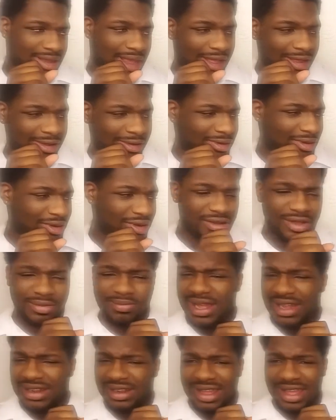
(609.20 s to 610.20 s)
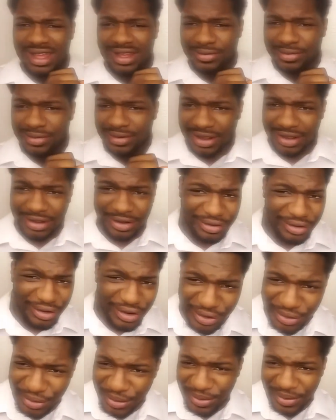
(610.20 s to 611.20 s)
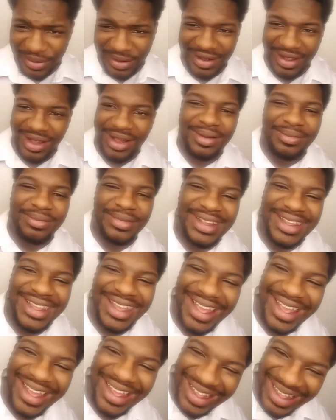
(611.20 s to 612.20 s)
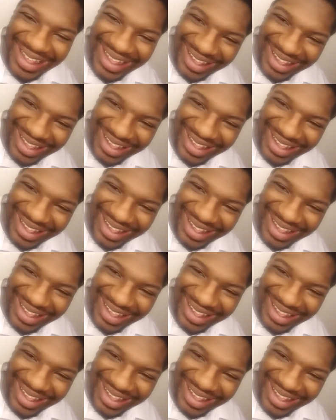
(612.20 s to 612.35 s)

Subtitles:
I don't know about that one. I don't know. But yeah.